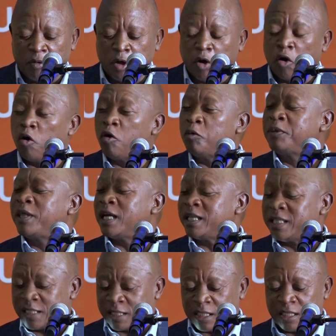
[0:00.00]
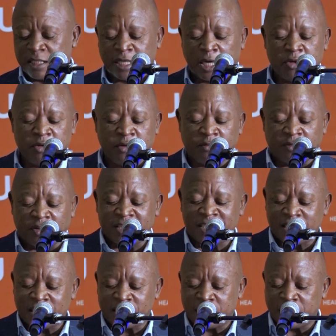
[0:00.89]
We hope that the
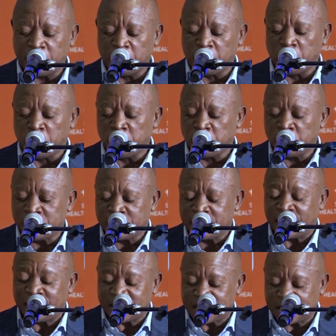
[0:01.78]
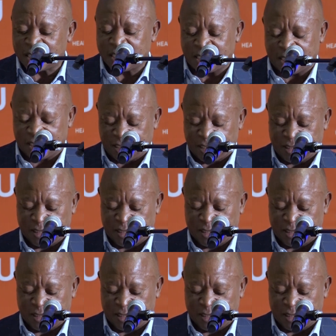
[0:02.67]
university will use this